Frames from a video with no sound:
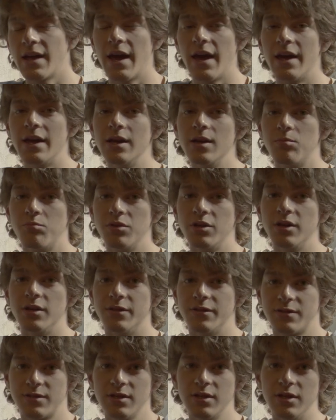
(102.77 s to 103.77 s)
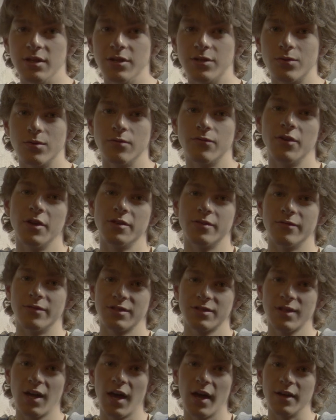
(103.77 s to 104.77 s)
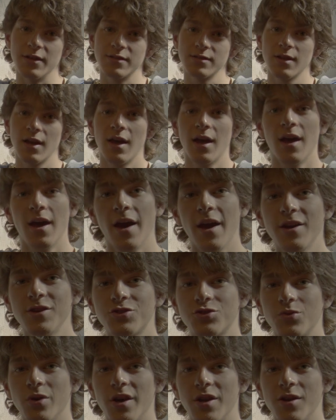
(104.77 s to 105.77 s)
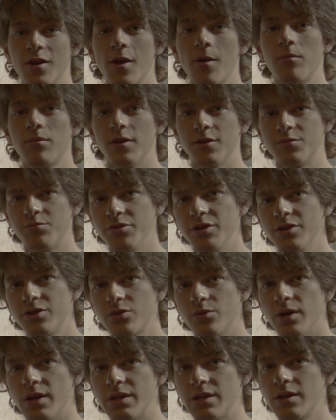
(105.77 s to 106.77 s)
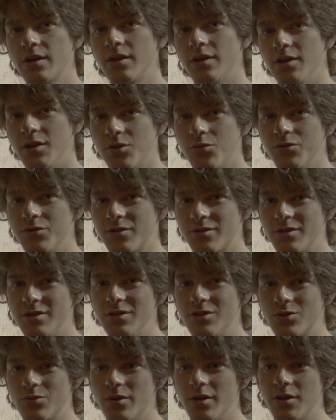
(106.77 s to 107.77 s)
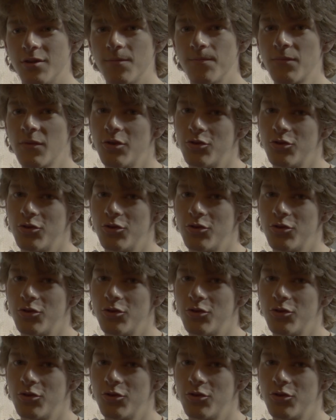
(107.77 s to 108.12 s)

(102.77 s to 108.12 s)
a, b, and c to refer to the sides, a squared plus b squared equals c squared.